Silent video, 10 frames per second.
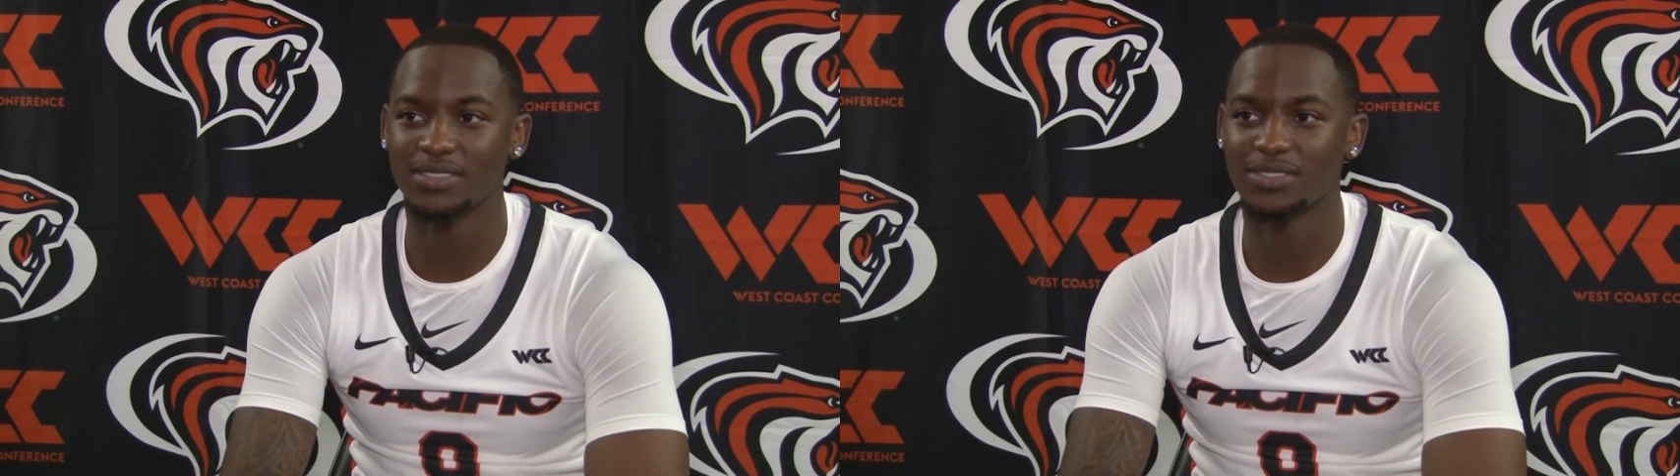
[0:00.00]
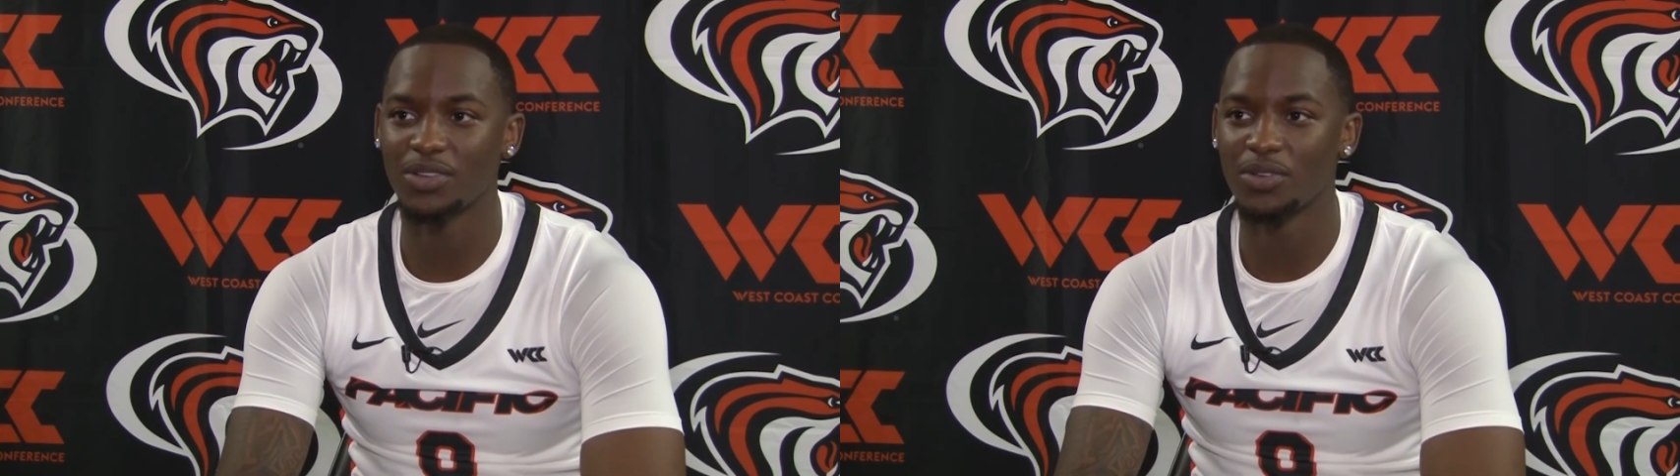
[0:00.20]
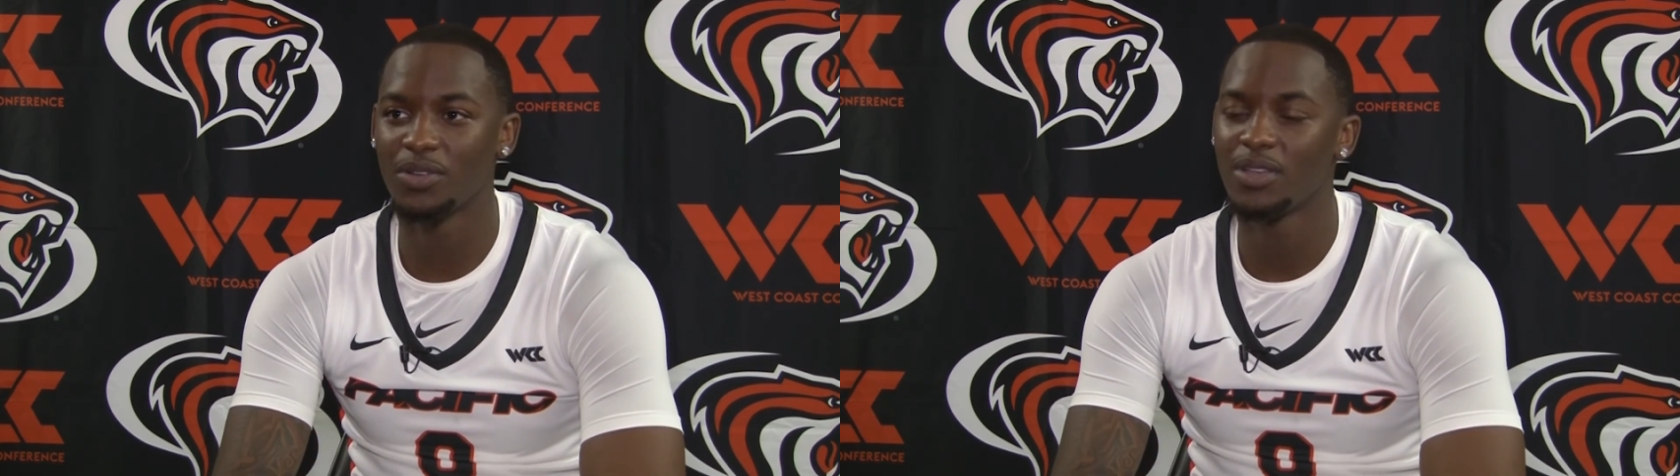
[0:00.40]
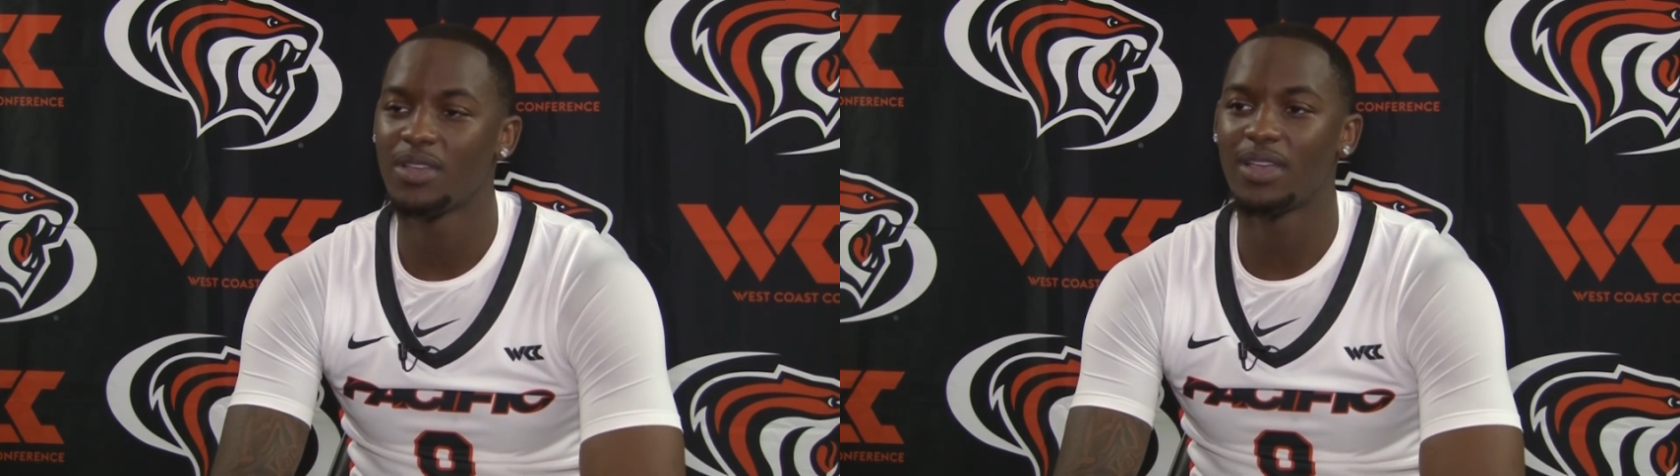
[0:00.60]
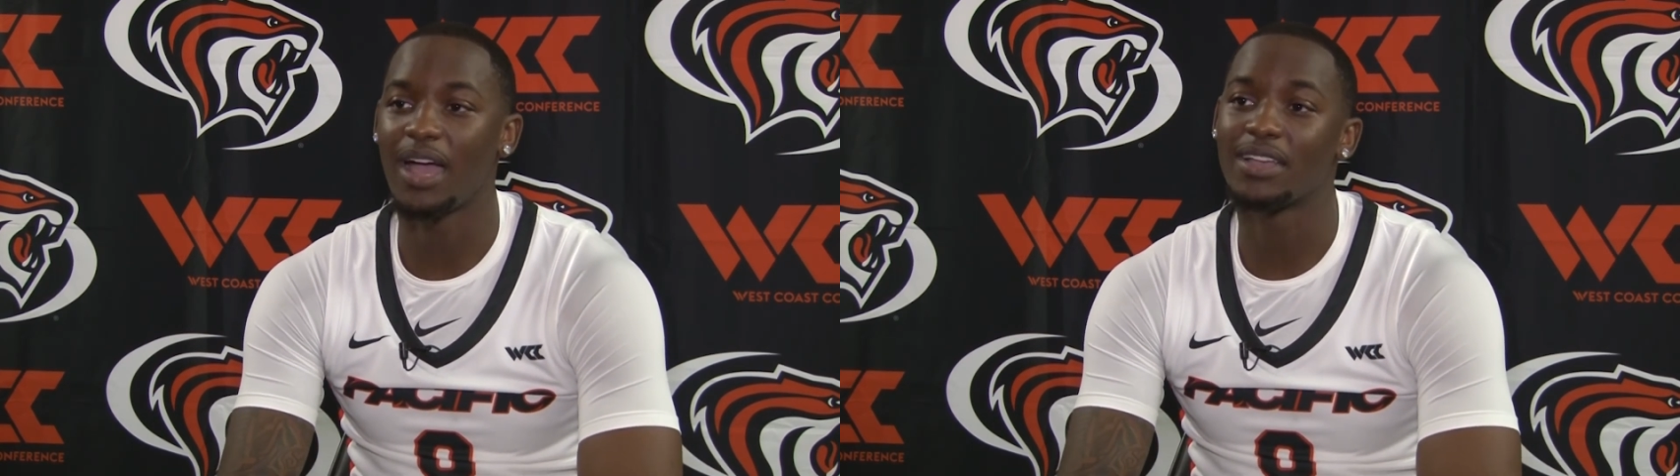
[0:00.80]
So
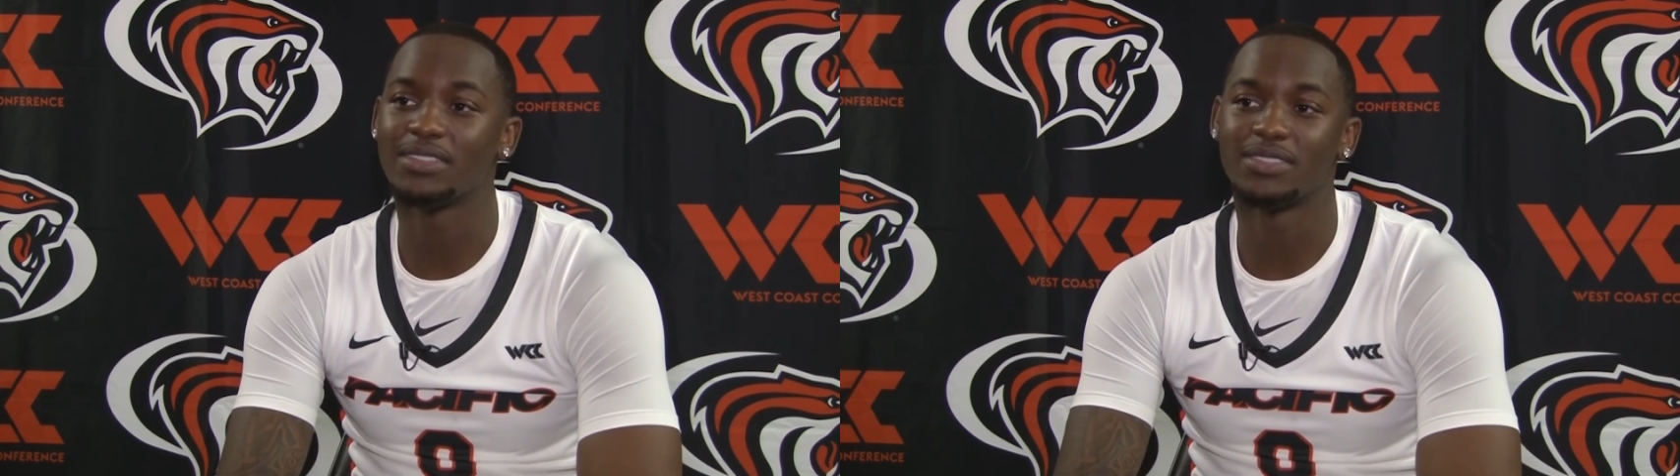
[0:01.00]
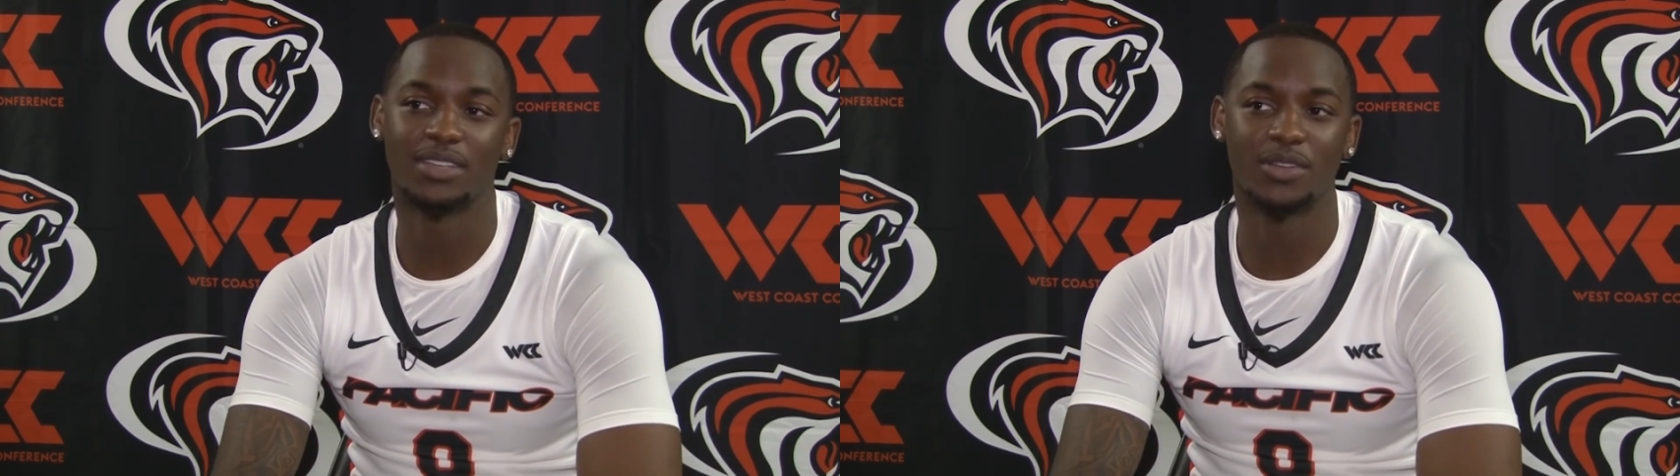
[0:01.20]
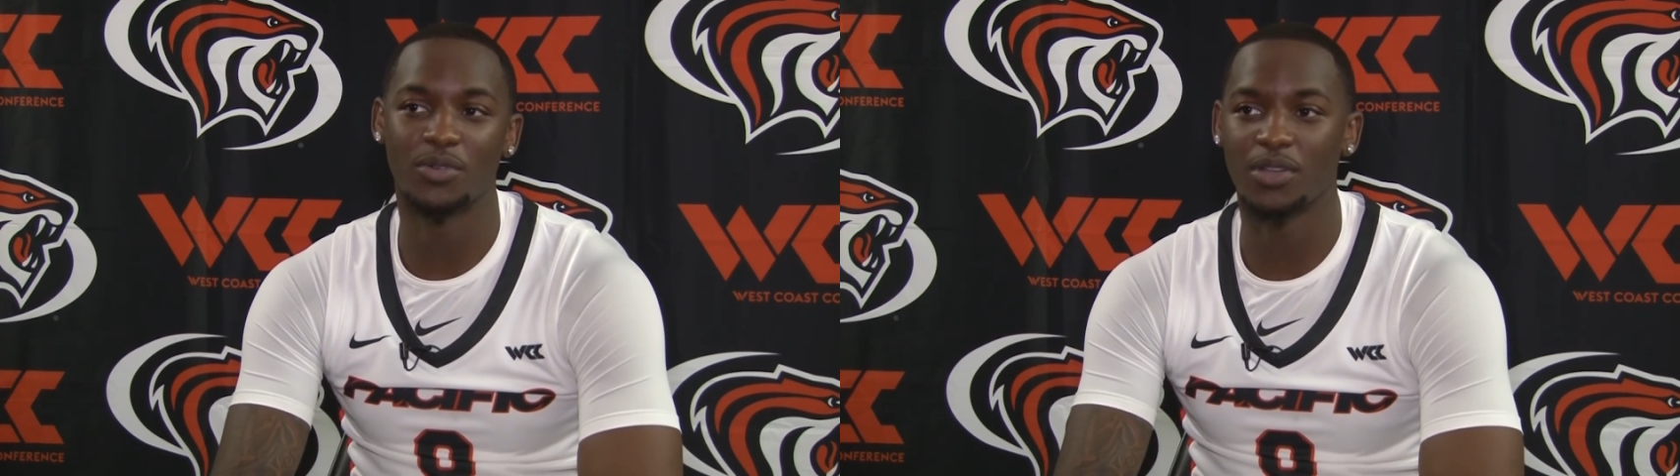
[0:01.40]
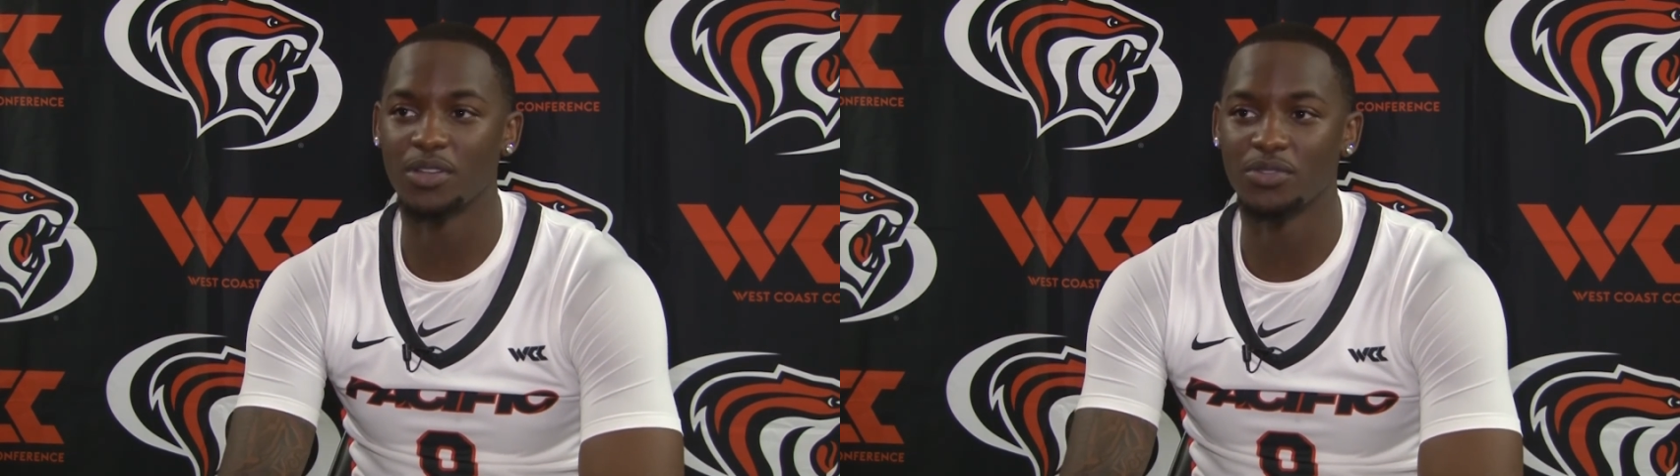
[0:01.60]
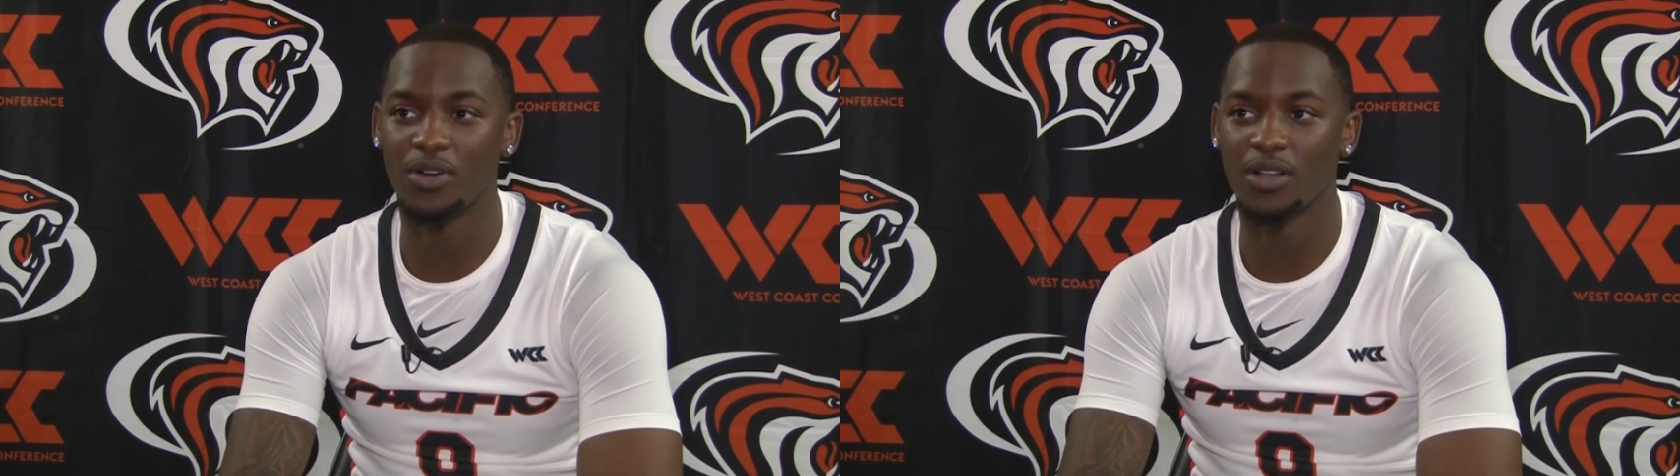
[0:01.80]
I could say that we're gonna
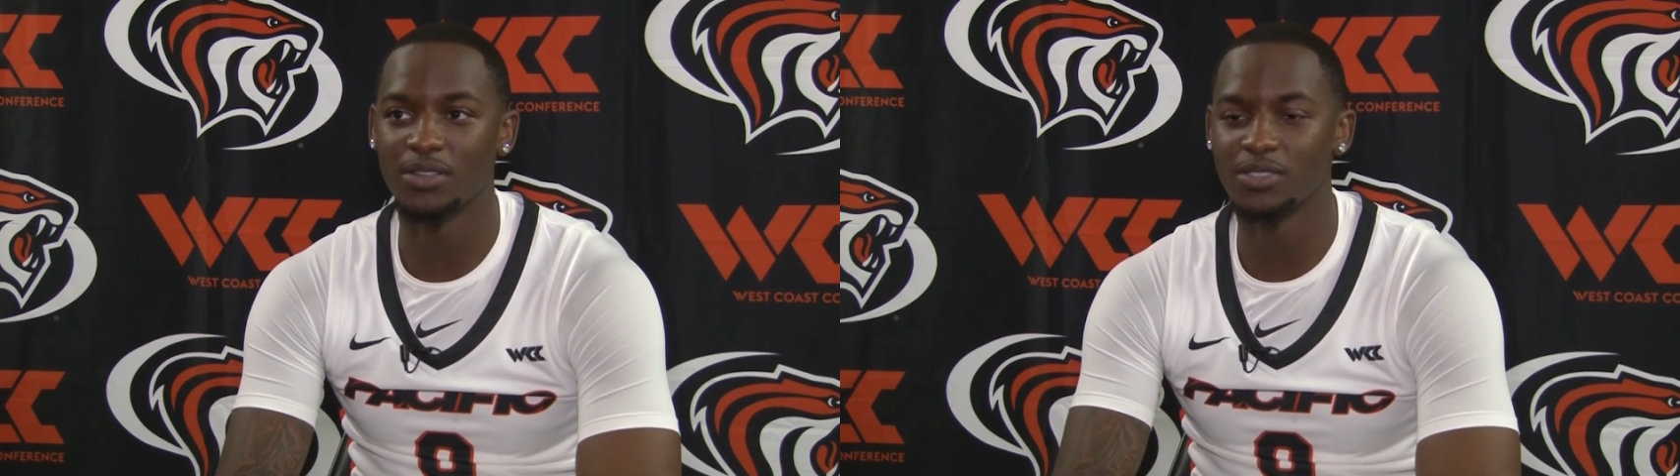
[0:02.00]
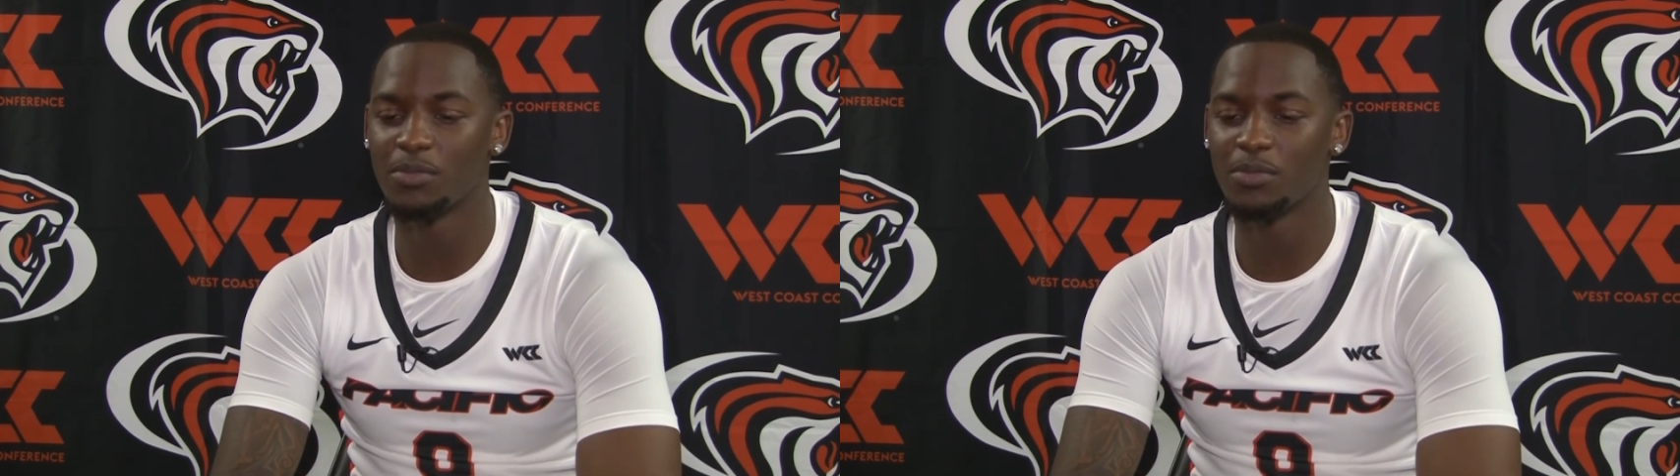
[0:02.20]
do all this,